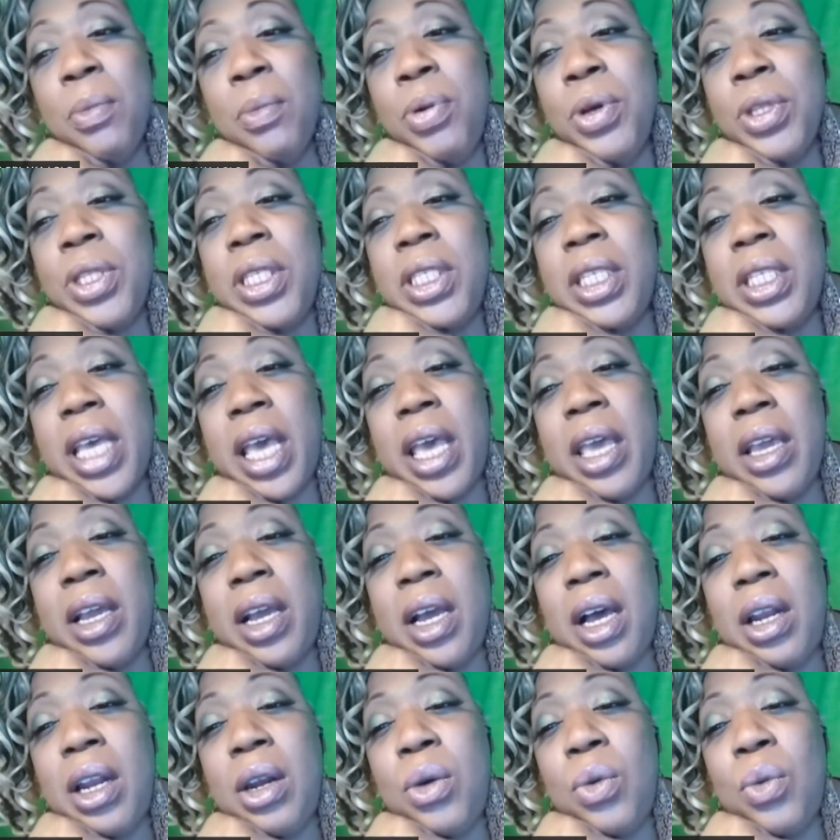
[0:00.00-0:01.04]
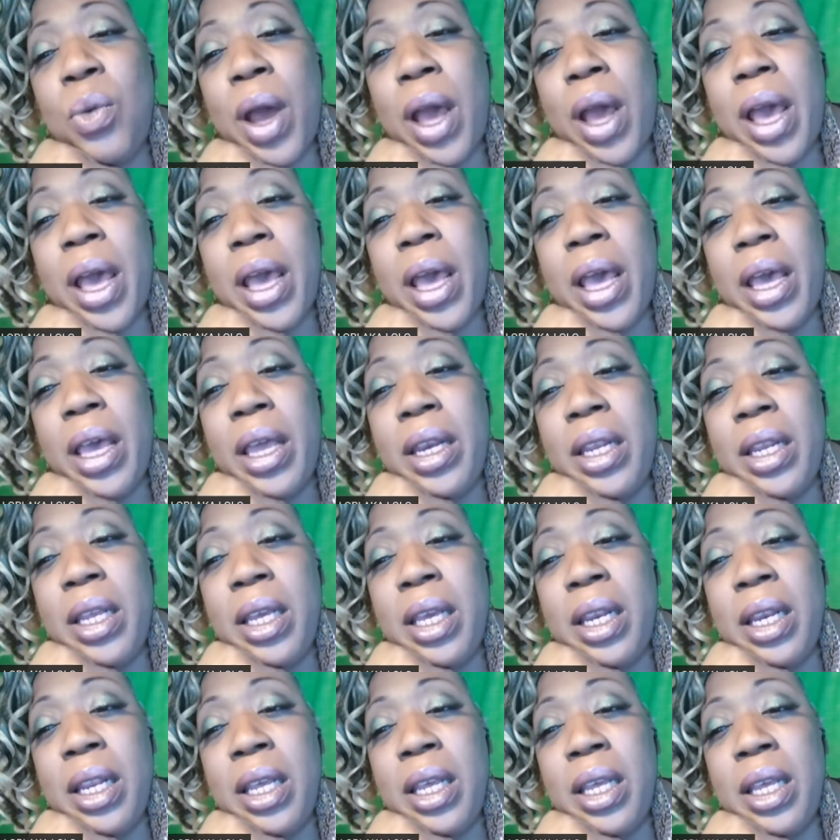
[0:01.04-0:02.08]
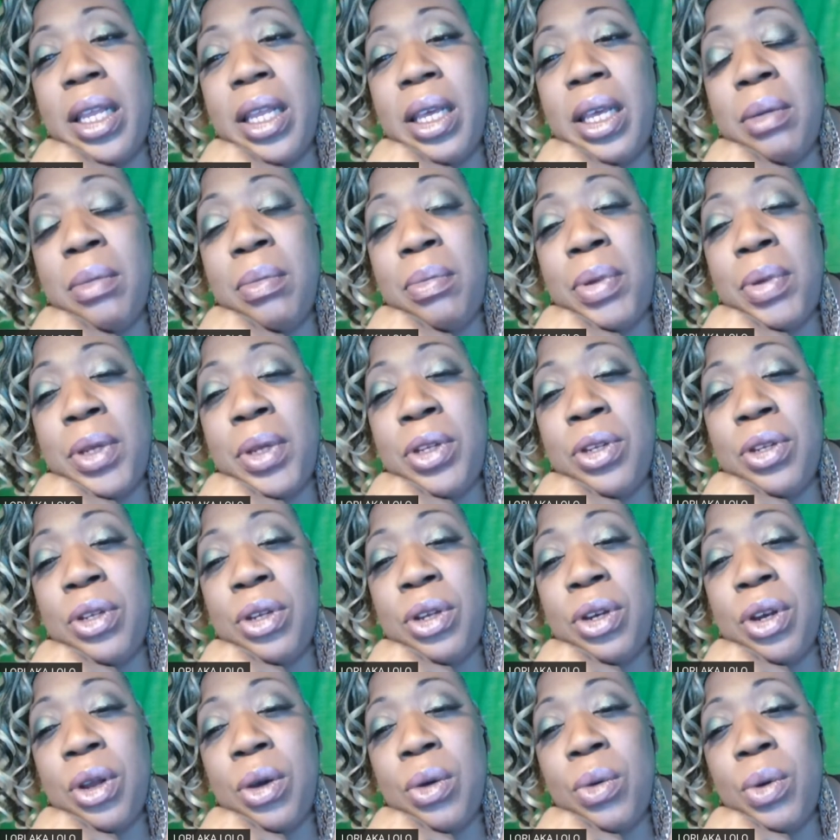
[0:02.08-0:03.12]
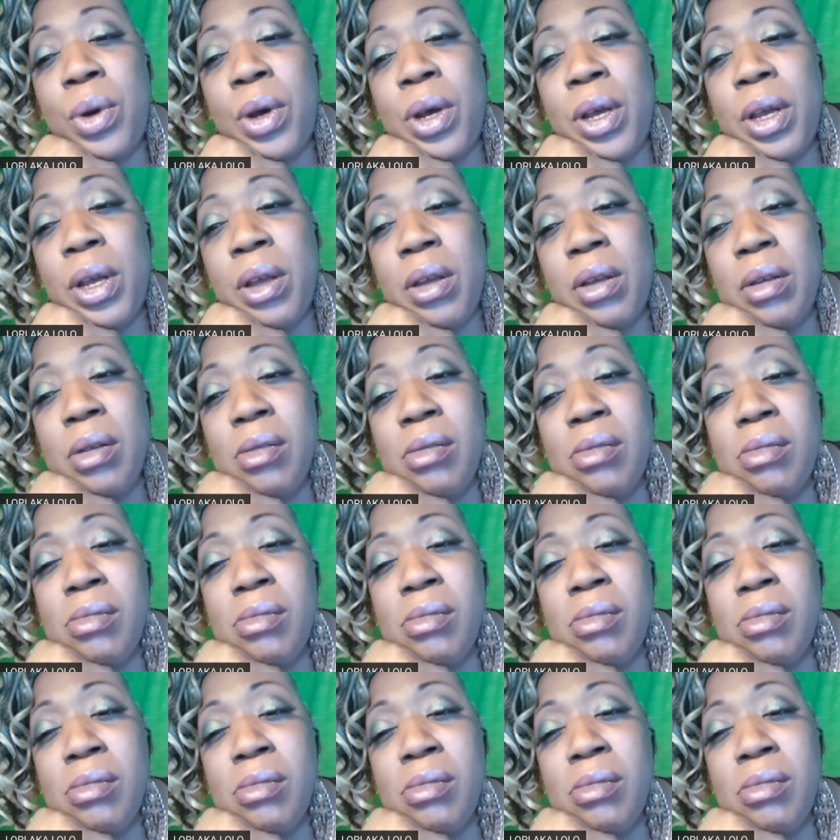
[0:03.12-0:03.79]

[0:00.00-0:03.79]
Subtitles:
Put the same color wine in it and be, you know what?